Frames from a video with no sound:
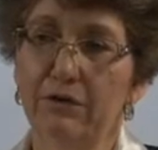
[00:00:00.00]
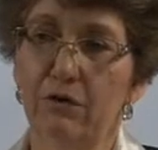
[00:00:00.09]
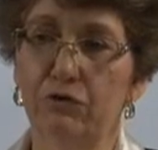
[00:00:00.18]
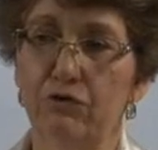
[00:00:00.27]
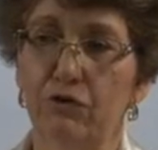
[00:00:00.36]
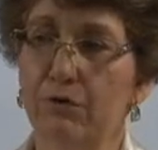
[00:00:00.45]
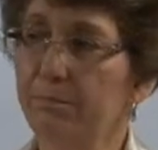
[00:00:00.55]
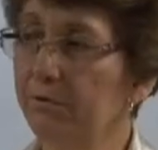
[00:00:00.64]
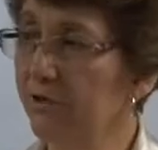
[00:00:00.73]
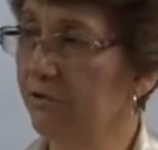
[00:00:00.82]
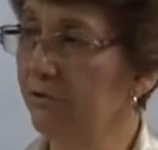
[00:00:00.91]
not know
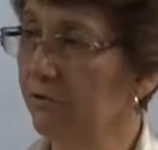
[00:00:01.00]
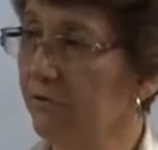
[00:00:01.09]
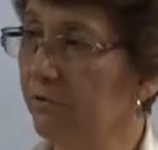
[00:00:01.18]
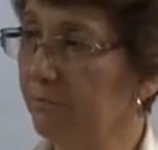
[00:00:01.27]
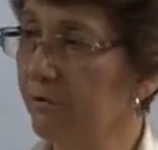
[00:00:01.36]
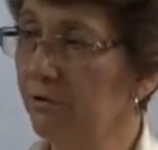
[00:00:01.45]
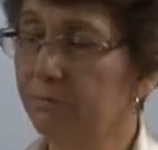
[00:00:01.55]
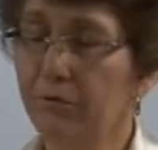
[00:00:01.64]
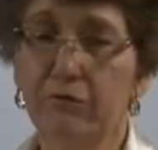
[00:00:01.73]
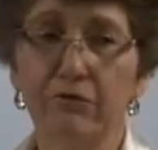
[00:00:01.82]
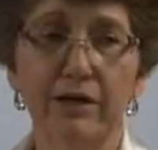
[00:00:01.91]
your particular
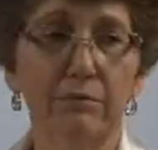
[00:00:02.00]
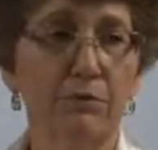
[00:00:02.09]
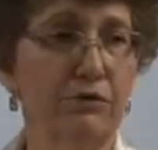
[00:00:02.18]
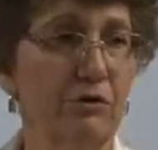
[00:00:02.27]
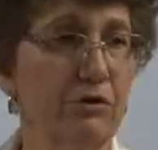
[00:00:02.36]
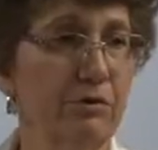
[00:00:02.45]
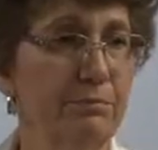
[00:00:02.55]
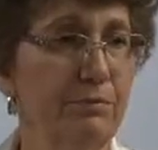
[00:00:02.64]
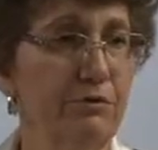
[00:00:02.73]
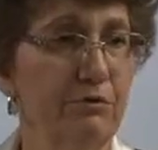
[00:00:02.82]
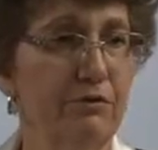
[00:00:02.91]
computer program or your
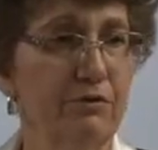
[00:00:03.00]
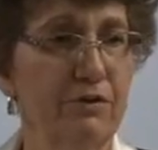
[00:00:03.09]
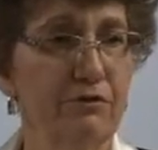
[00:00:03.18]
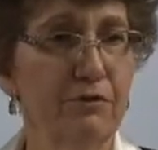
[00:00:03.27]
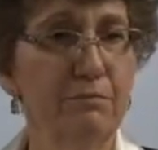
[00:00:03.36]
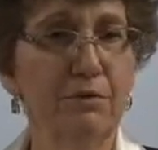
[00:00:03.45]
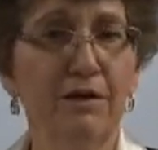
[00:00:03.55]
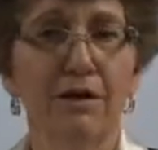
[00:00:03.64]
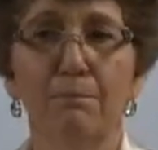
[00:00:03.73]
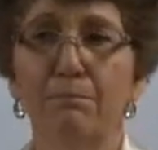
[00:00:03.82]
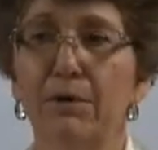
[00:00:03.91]
computer system,